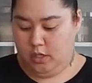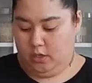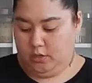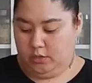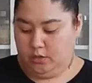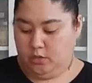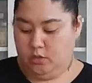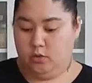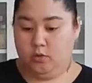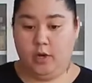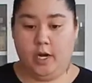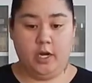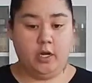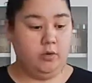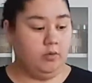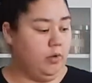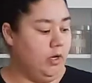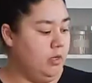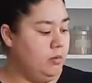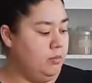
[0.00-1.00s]

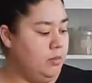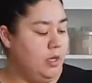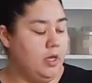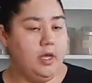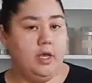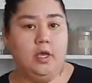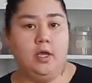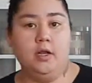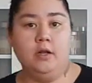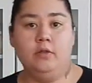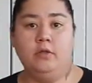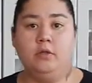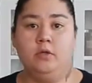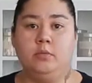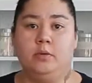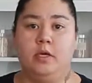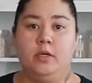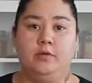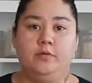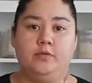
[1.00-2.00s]
serrated rib, and a
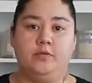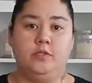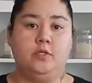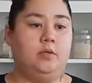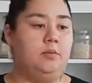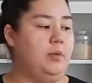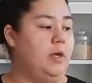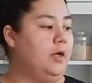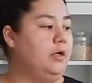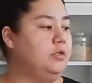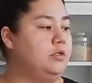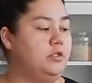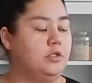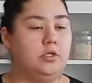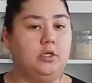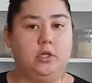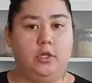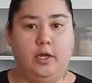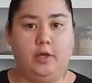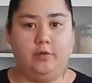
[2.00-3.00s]
little bit of some
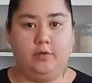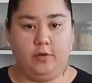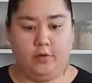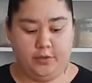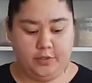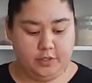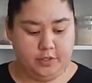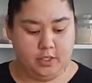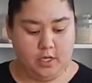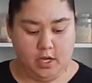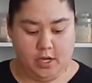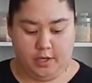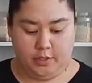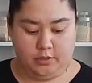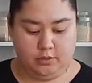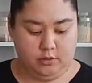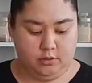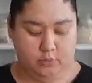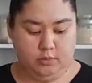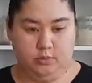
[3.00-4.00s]
extra clay on the
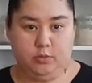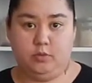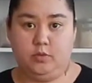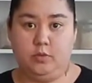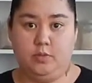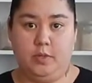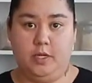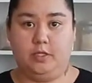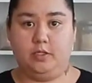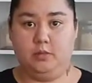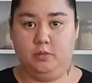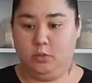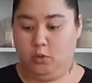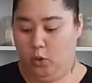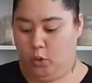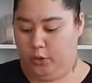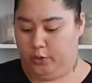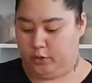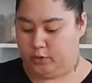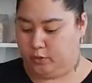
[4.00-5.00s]
side to make some
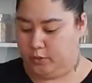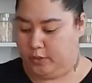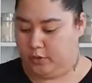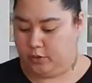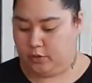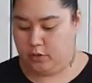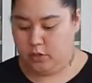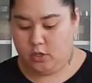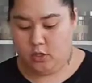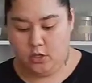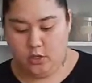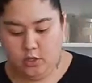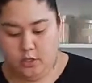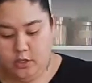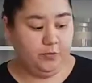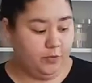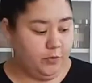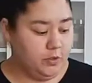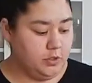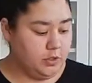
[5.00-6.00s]
coils with.
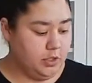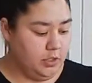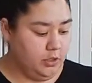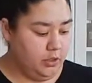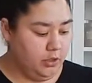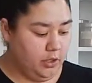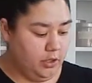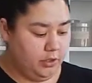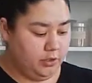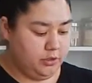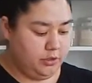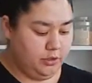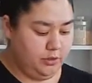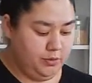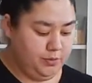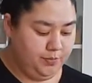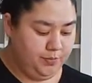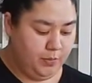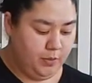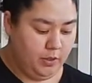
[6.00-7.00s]
First thing you're going to
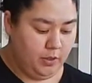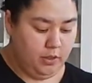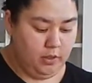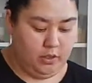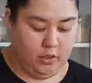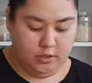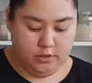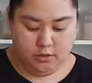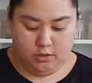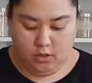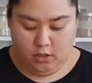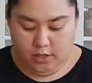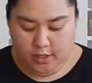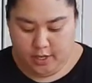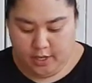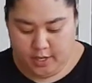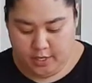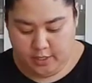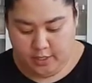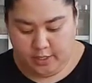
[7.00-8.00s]
do is go
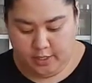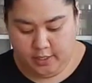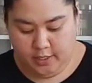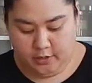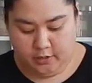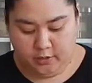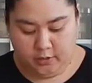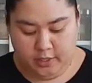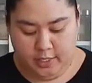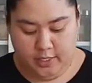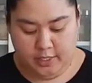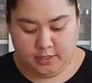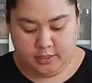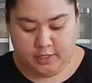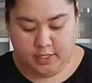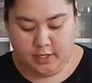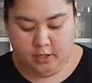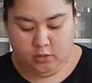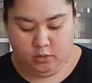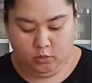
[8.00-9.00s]
ahead and lay
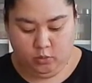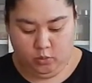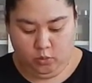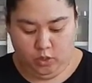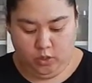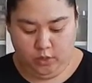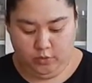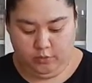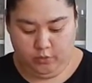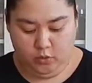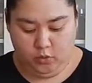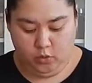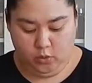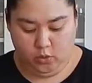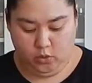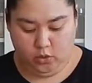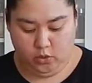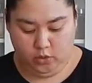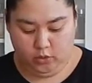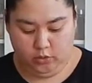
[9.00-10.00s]
down one of
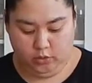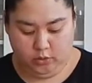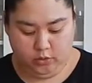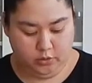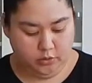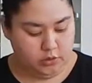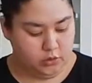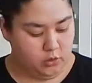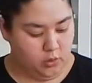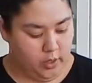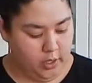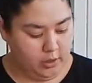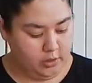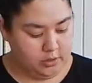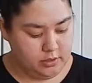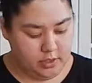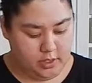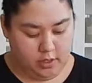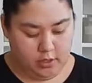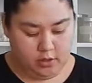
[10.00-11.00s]
your little
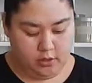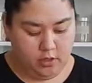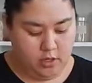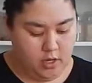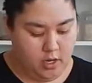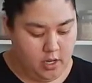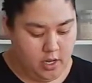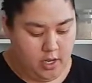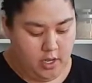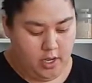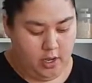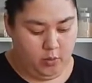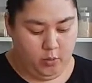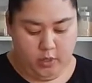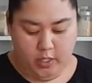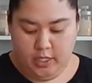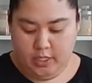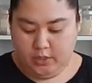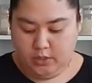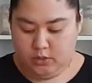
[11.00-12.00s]
squares there, and
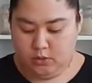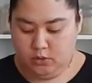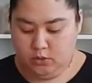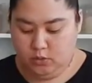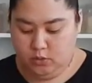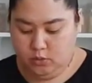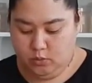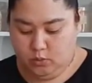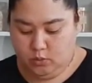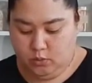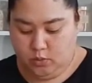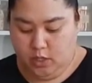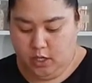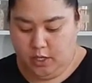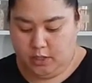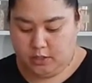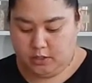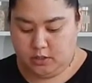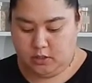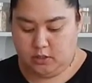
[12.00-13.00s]
we need to
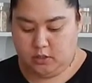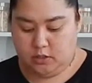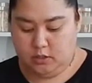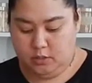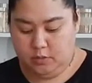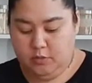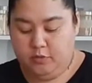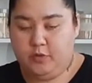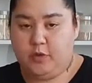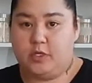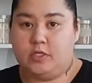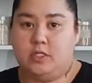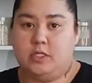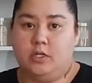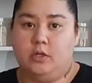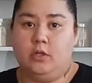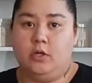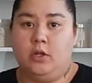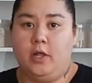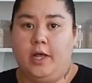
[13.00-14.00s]
cut some of
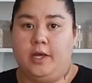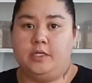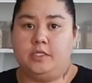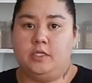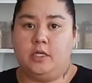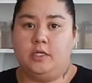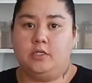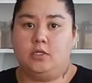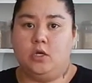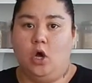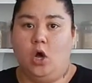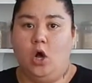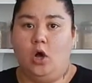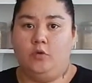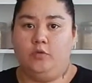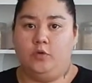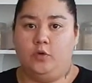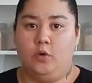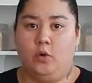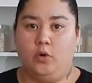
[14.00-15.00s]
this little excess
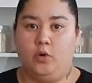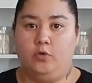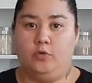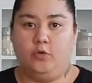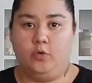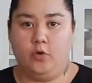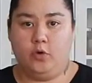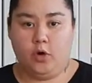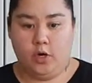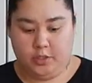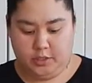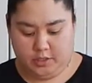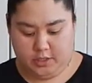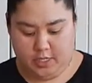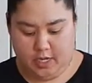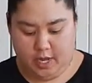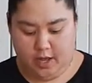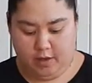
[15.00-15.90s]
off in order for us to